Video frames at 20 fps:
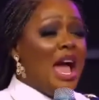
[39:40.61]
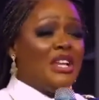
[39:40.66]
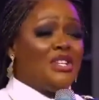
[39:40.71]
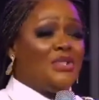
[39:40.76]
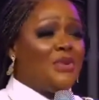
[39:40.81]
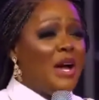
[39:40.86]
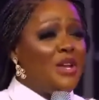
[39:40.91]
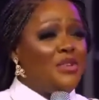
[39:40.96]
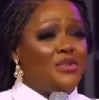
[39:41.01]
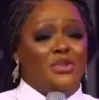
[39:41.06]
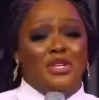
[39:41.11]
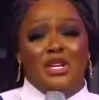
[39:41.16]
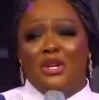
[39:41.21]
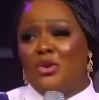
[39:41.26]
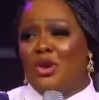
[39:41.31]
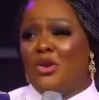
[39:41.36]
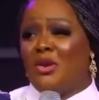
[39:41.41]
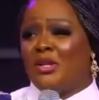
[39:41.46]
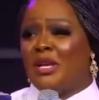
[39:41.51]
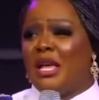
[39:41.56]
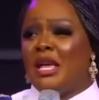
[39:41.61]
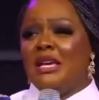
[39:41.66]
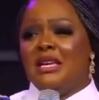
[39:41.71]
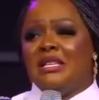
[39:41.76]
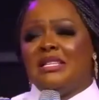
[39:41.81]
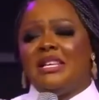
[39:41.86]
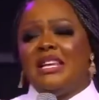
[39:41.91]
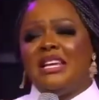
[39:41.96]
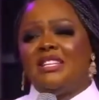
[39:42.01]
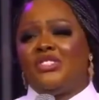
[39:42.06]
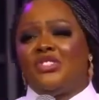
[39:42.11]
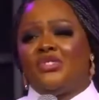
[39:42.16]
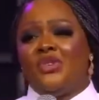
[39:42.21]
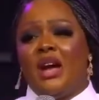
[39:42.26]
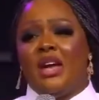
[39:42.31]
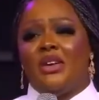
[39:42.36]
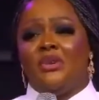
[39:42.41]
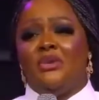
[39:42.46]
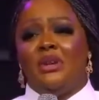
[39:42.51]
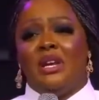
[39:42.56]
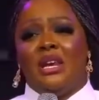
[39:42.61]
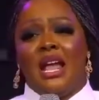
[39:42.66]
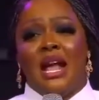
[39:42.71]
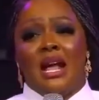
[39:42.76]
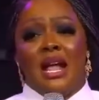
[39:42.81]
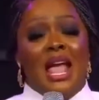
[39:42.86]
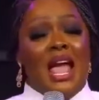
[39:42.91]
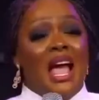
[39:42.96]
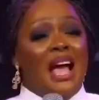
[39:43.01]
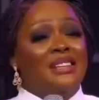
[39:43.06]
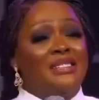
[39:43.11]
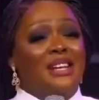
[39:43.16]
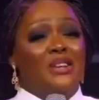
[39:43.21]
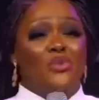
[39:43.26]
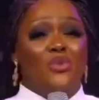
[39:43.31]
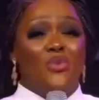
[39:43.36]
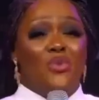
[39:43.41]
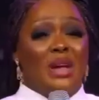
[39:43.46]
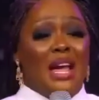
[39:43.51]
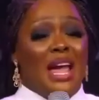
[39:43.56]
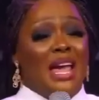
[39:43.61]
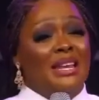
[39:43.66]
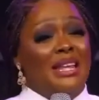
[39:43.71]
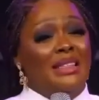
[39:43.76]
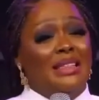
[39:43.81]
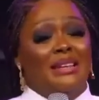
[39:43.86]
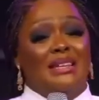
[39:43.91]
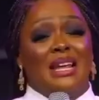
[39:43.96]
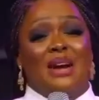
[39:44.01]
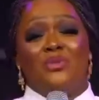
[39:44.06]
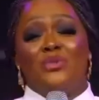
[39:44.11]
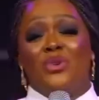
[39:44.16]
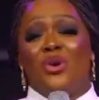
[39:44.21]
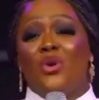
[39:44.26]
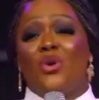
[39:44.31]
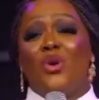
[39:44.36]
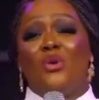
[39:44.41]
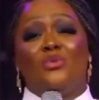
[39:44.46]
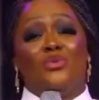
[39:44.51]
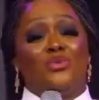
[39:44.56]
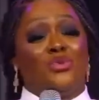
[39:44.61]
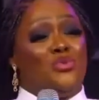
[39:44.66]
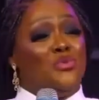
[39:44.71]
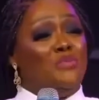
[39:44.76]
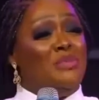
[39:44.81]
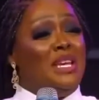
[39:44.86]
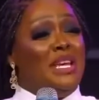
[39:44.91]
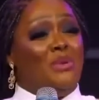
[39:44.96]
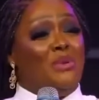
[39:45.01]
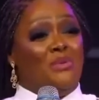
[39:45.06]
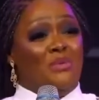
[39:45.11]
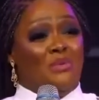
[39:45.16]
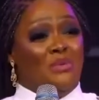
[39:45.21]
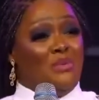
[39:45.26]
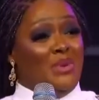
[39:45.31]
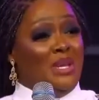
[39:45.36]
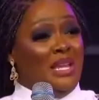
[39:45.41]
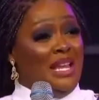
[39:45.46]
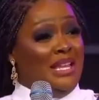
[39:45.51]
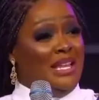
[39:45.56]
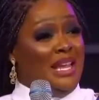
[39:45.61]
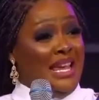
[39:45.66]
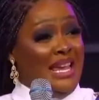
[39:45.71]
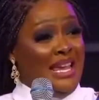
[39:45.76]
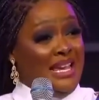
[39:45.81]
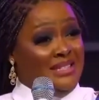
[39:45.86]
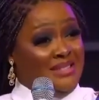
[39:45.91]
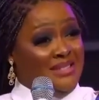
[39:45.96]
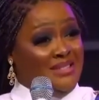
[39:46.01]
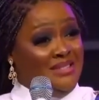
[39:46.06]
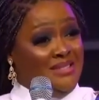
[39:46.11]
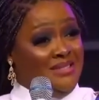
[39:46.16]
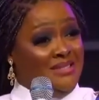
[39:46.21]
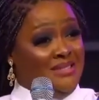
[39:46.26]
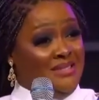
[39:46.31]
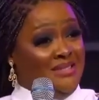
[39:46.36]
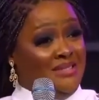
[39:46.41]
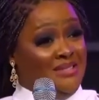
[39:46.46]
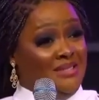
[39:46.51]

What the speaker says: I tried Unilorin. He said, let's try Unilag. I said, look, anything that will not come to me in ease,